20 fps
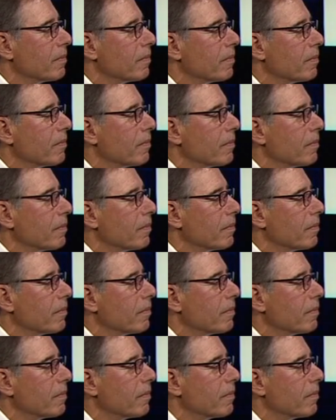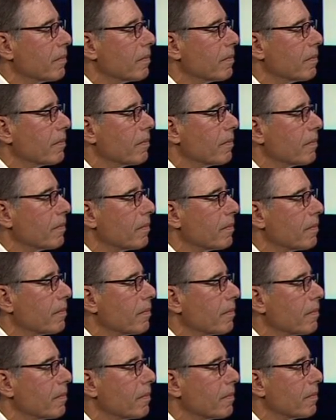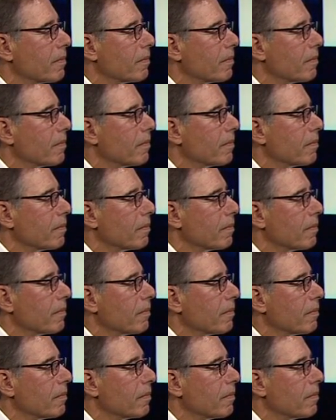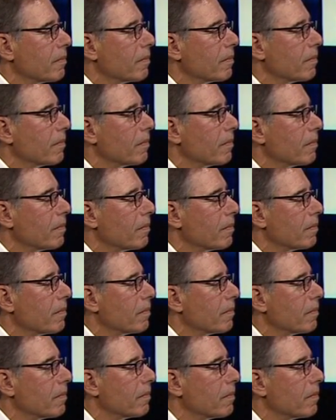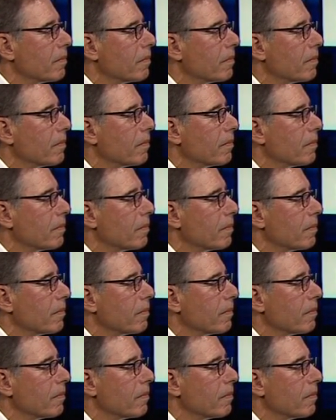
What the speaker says: This person isn't speaking.